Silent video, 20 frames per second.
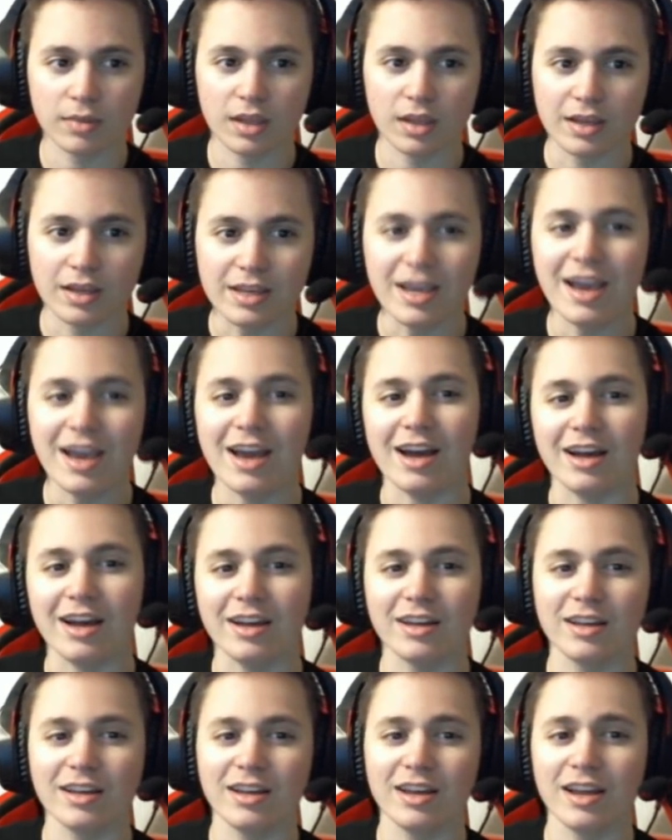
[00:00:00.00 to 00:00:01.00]
Yeah,
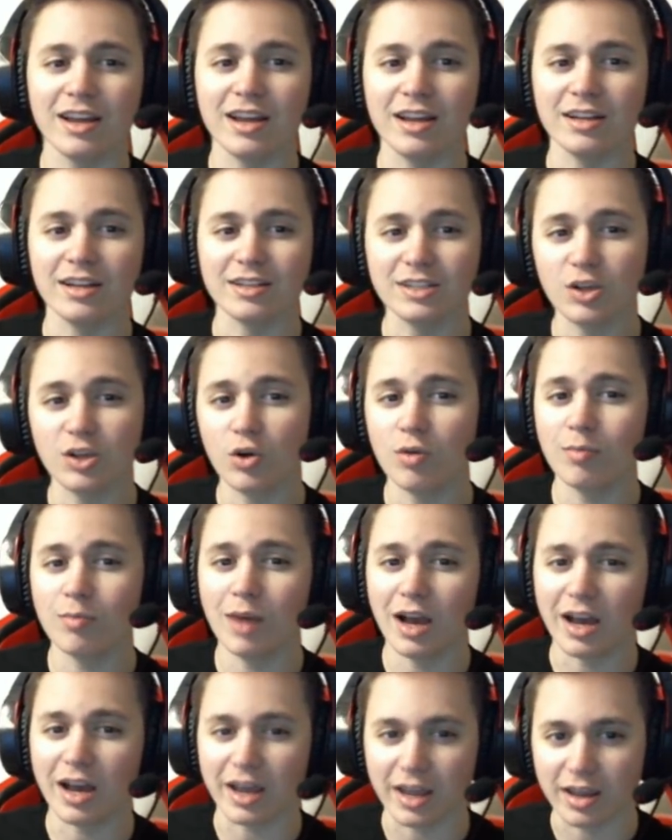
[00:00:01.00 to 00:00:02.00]
and so am
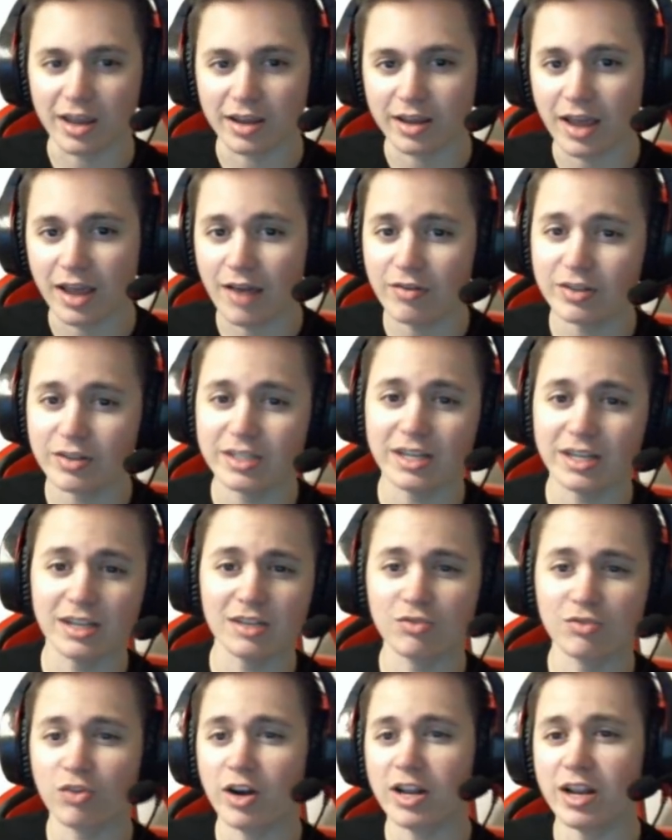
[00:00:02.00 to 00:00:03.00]
I. Ever since
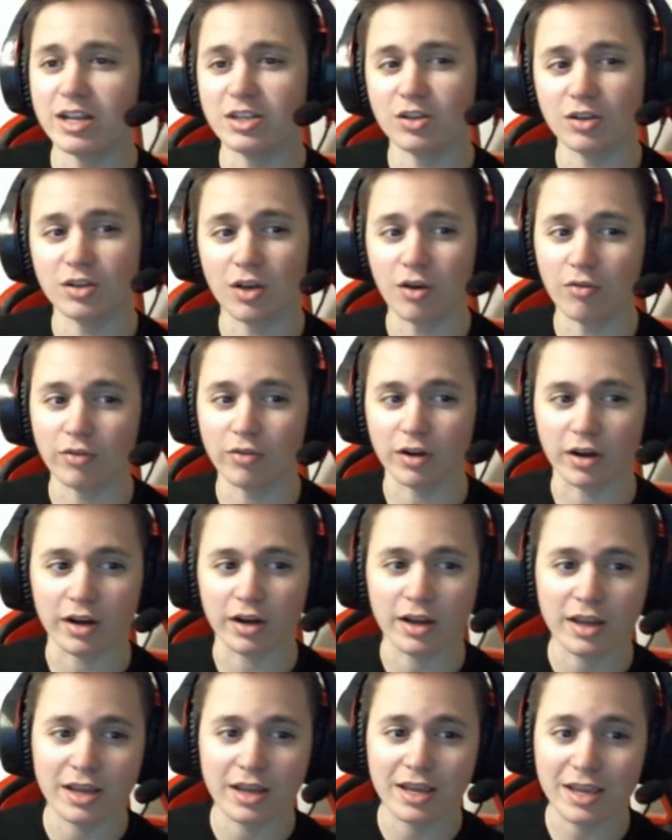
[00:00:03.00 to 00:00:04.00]
Freddy took over,
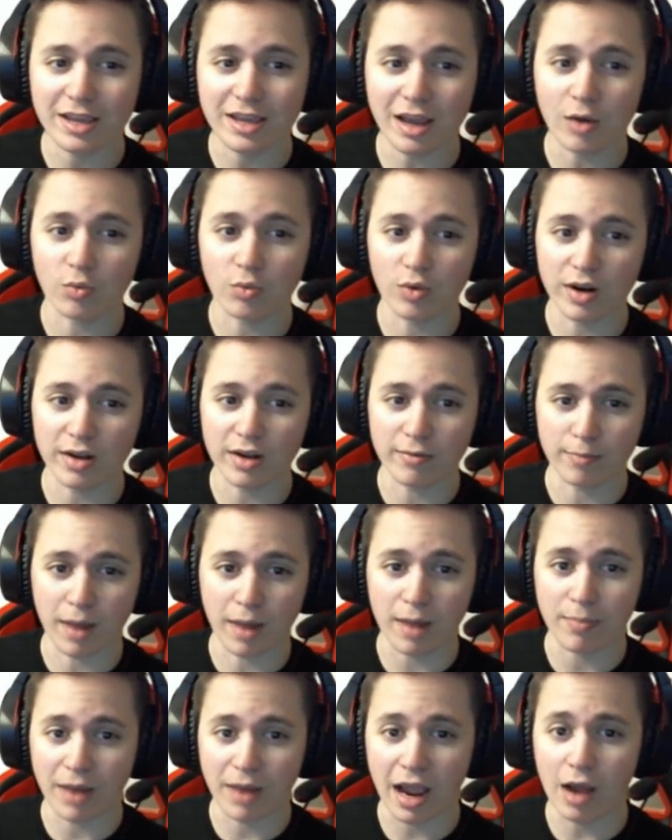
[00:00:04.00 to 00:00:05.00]
he got rid of
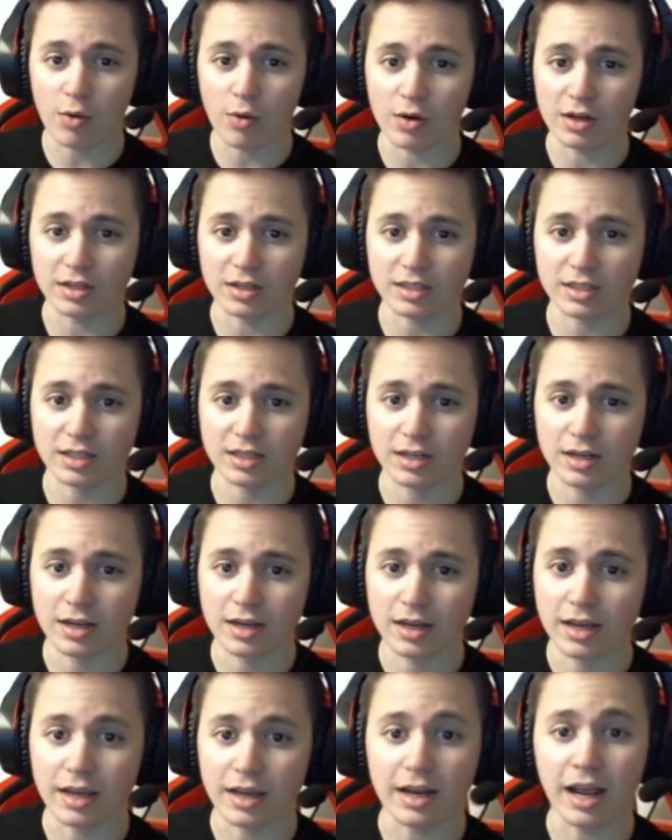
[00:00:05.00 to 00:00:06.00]
my powers,
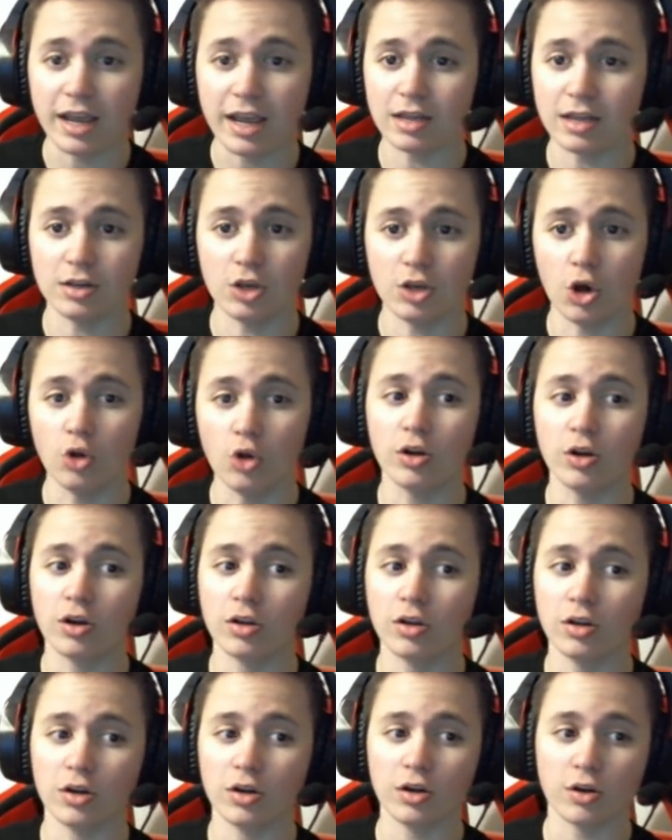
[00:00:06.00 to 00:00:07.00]
and I can no
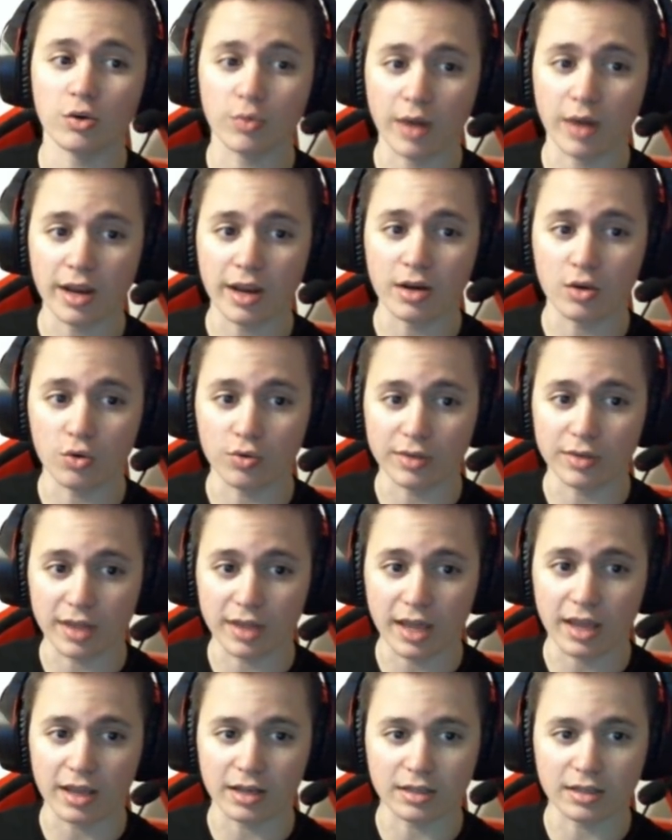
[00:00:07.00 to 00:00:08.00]
longer create new
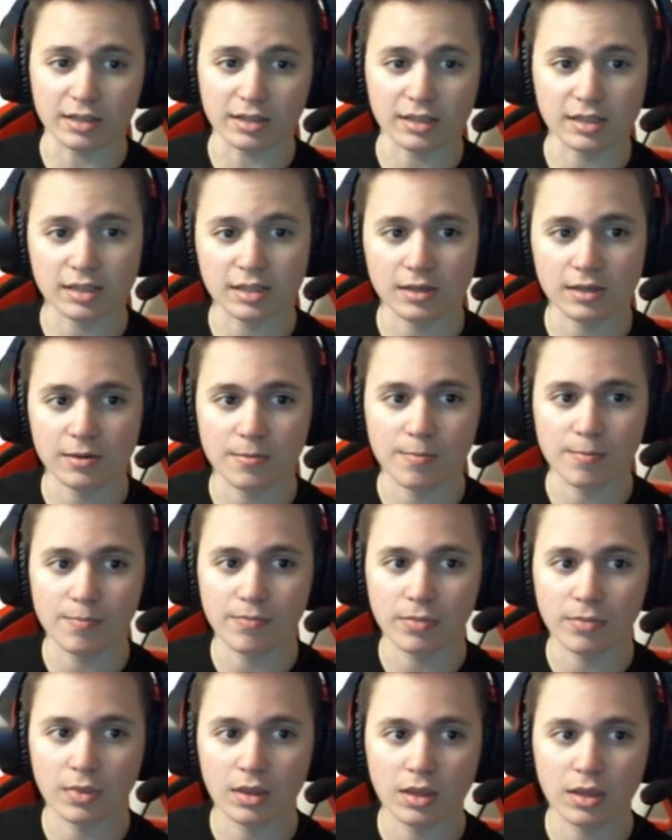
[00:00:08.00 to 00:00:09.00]
things.
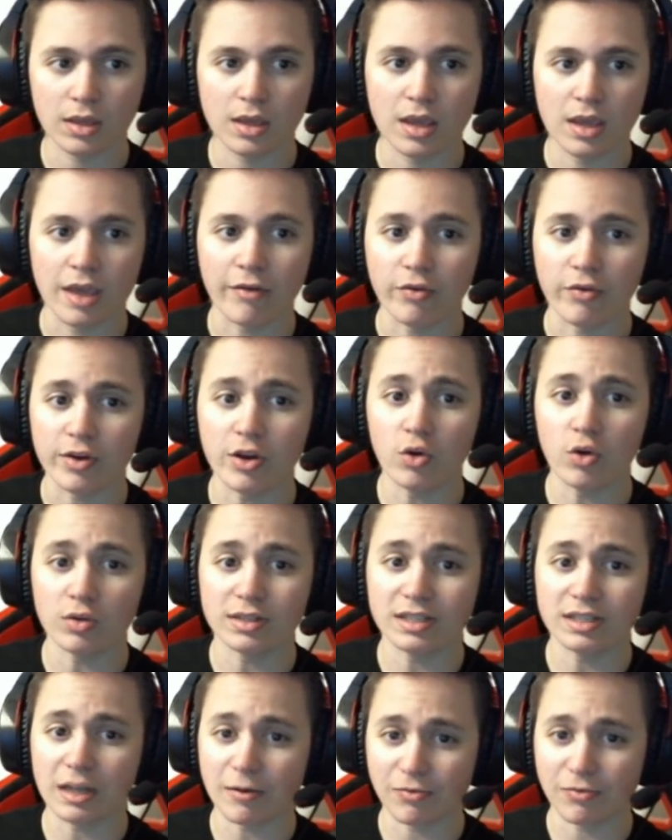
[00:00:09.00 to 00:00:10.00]
If we don't
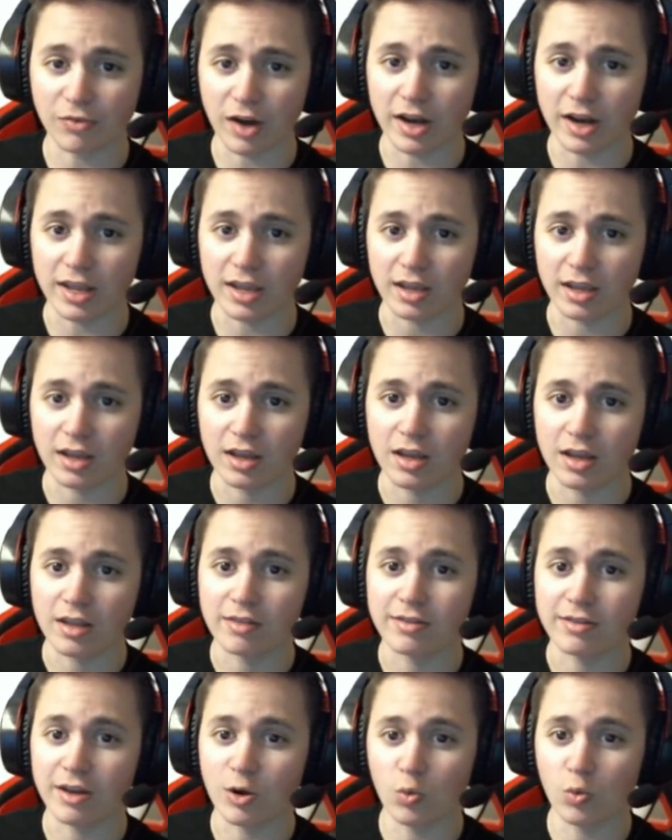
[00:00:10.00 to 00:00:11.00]
stop Freddy,
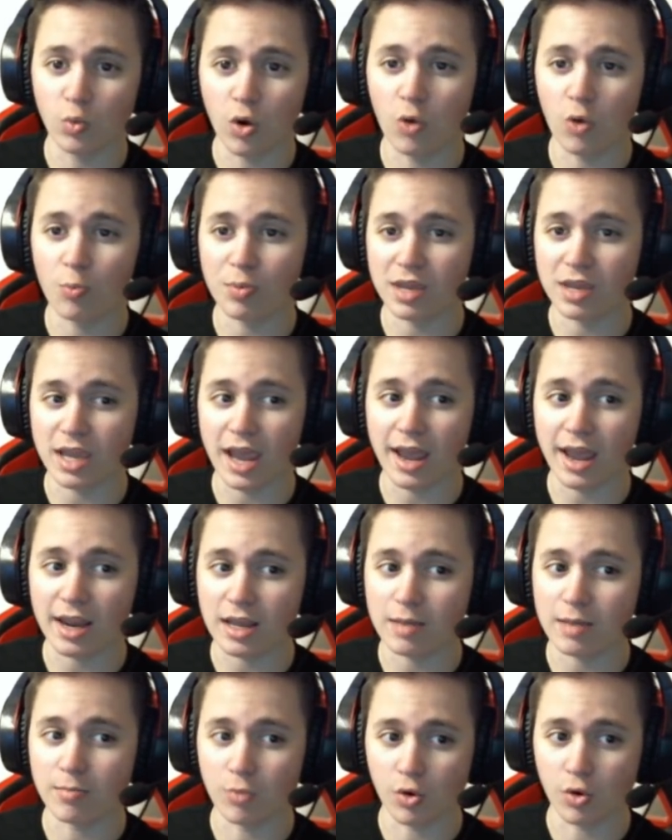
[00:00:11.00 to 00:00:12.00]
there won't be
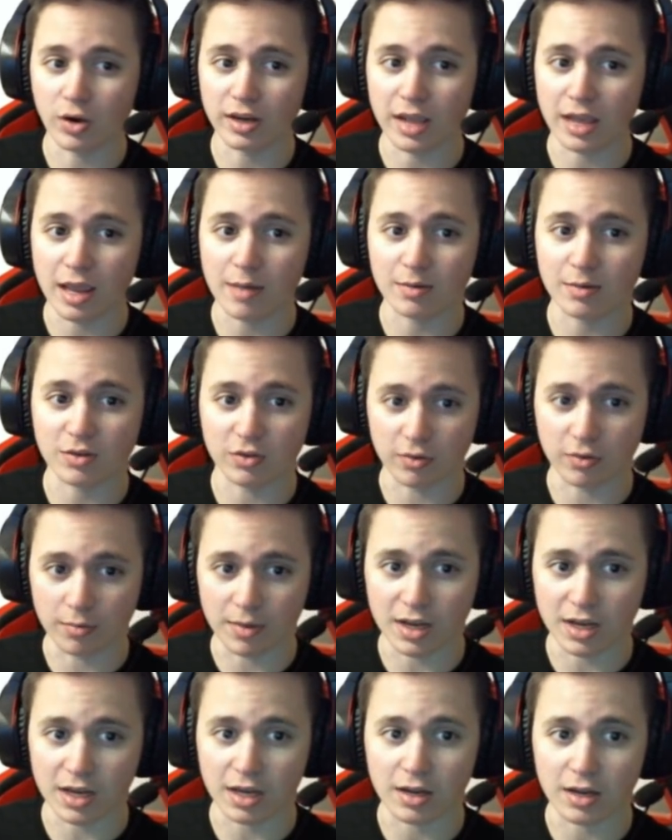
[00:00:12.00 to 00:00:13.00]
any more games for
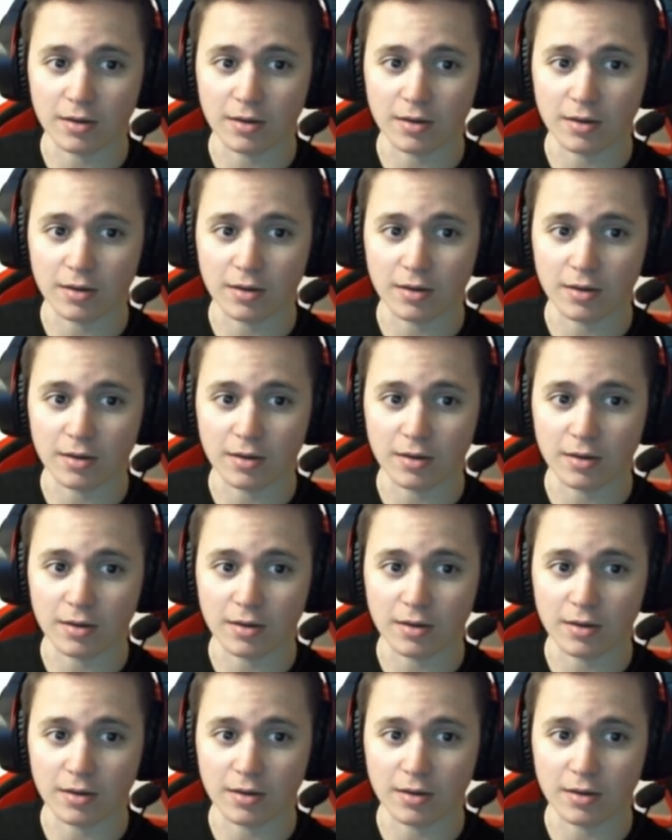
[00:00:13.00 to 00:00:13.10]
me.